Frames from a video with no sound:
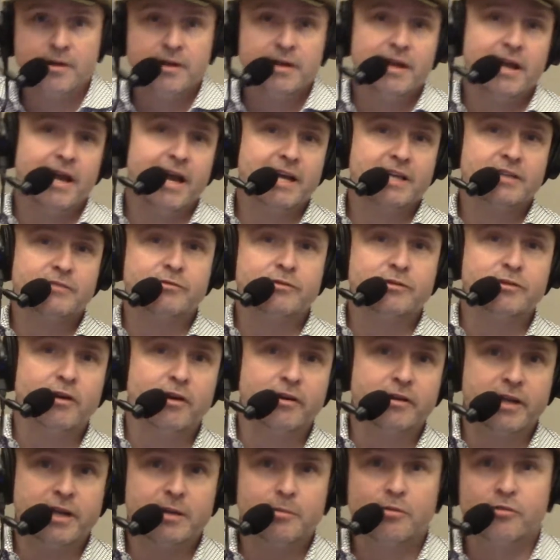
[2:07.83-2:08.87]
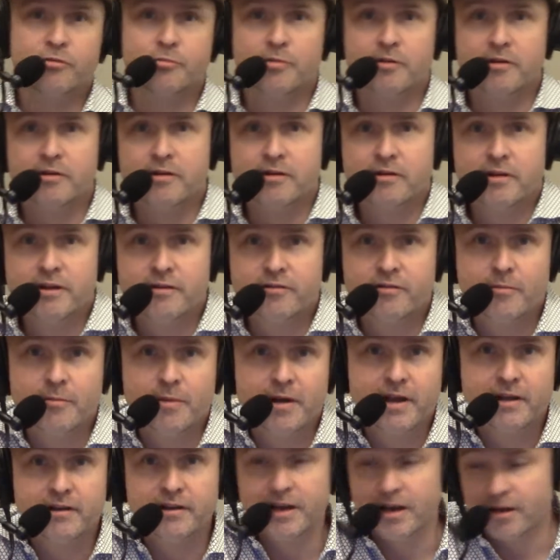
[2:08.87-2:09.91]
Ask for Doug Nebelsberger. He's the
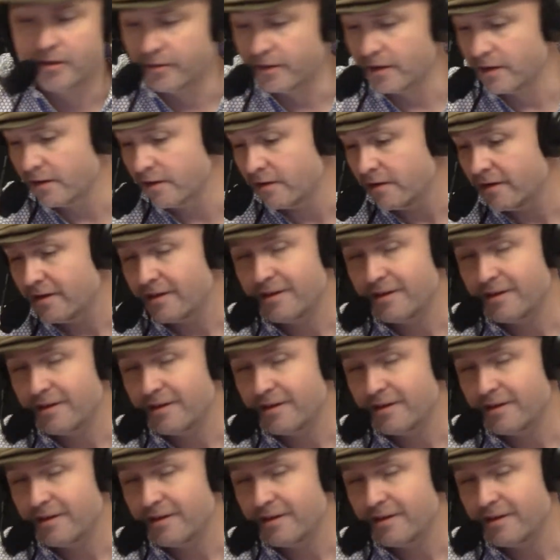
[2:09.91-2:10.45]
man down there.